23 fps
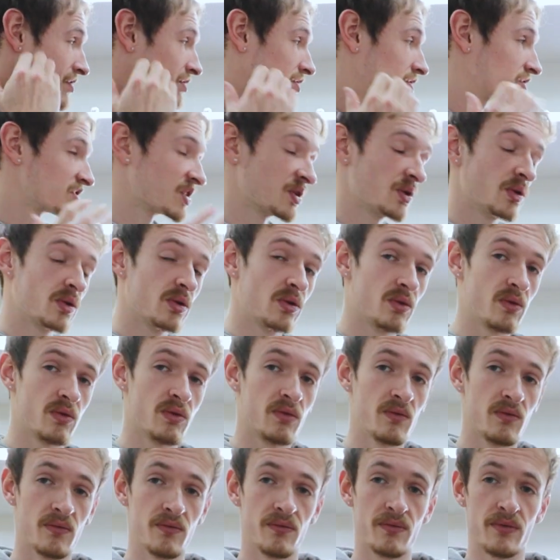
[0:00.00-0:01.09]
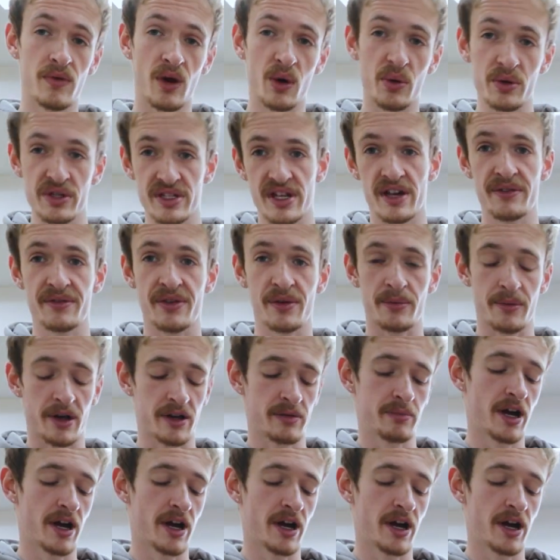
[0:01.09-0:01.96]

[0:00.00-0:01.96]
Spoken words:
So, always have some money.